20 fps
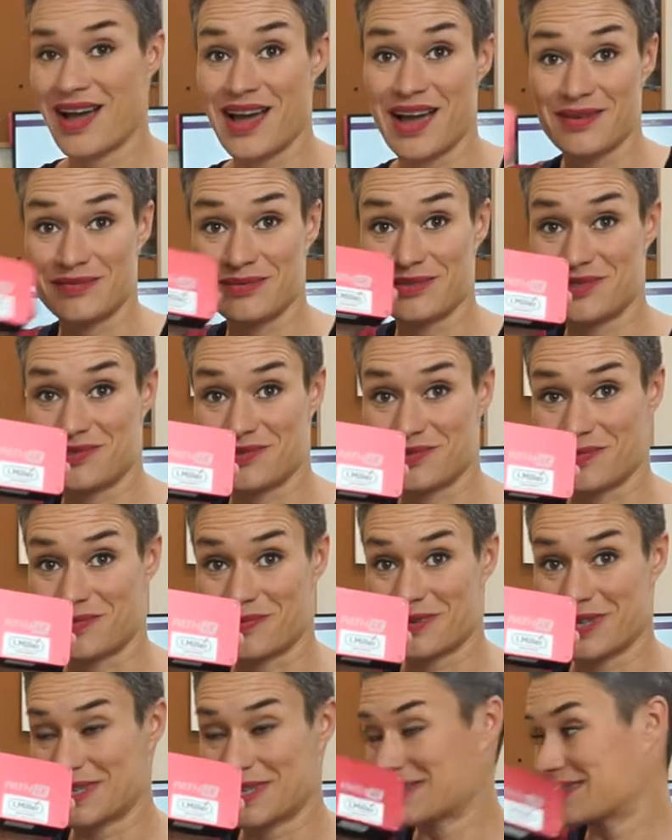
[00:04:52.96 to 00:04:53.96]
I'm super
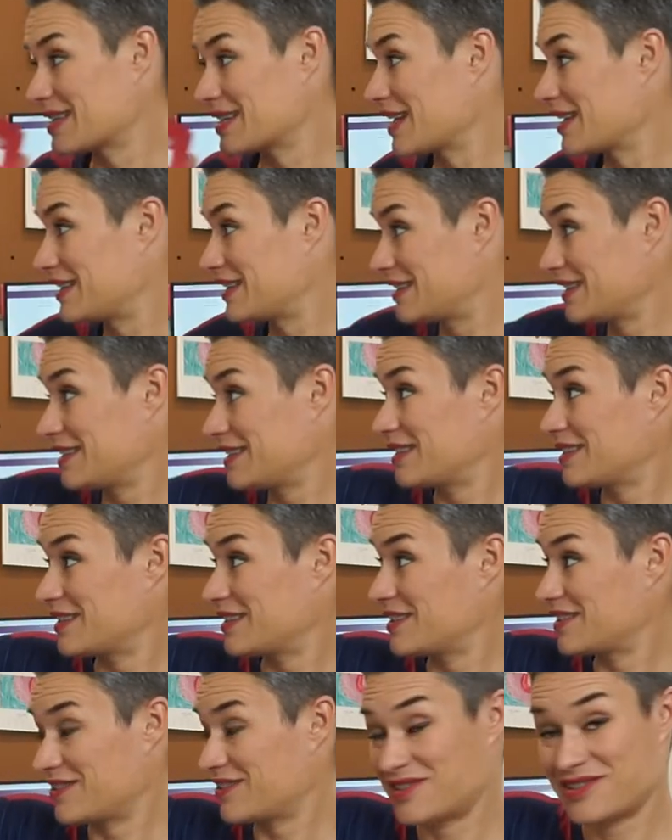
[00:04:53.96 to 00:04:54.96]
excited
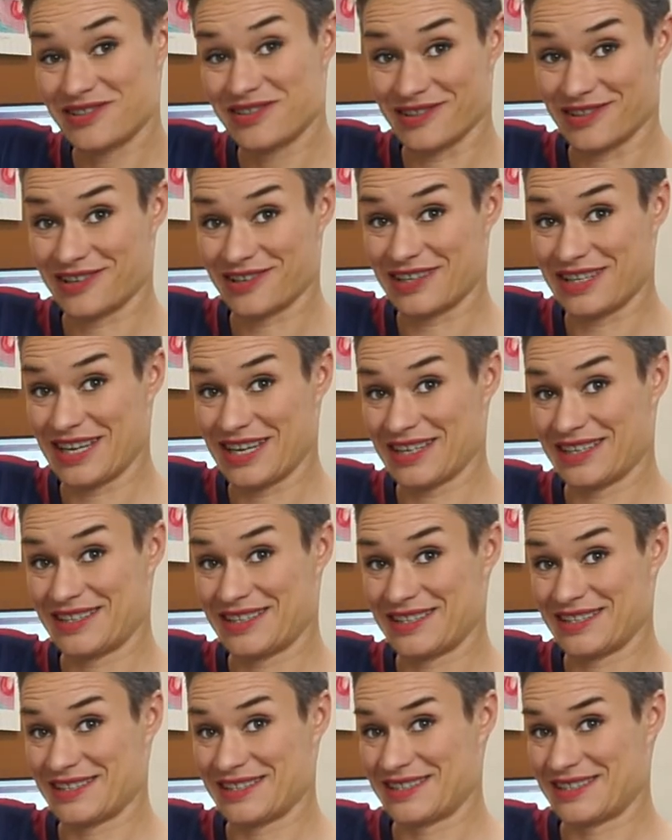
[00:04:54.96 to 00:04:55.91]
to connect it.